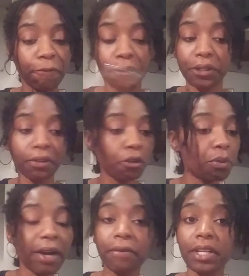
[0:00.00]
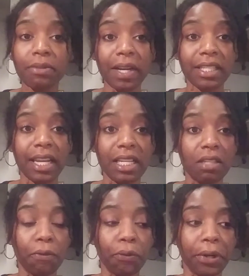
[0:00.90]
for whoever this
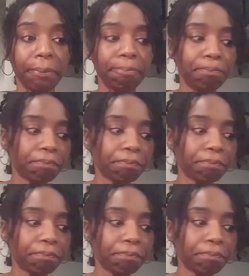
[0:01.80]
resonates for.